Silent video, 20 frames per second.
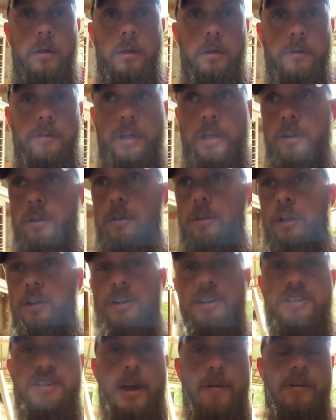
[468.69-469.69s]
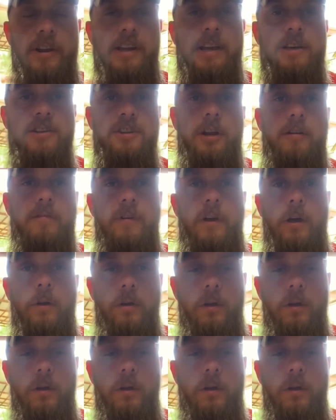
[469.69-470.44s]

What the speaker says: than these 70 kids that are found.